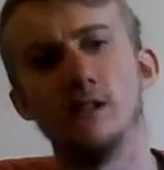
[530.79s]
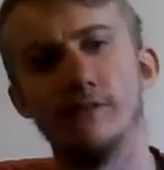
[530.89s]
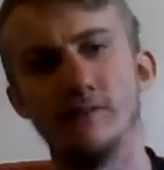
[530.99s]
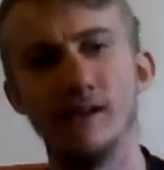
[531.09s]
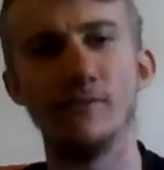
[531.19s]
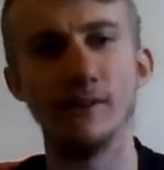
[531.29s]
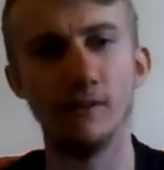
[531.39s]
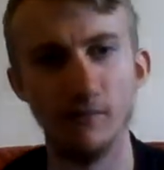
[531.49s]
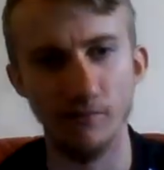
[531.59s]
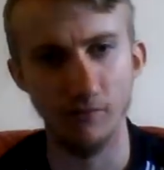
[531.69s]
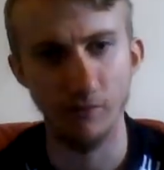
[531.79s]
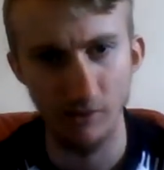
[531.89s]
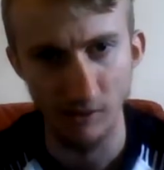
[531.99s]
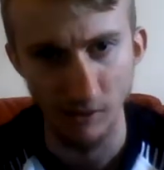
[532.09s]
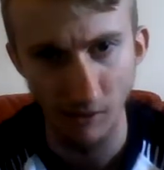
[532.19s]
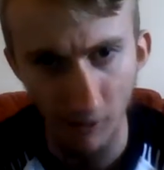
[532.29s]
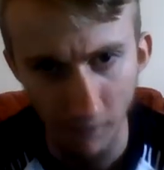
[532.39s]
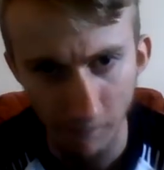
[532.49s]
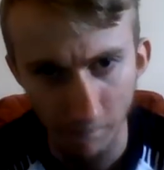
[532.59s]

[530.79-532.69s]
in the FA Cup for the first time,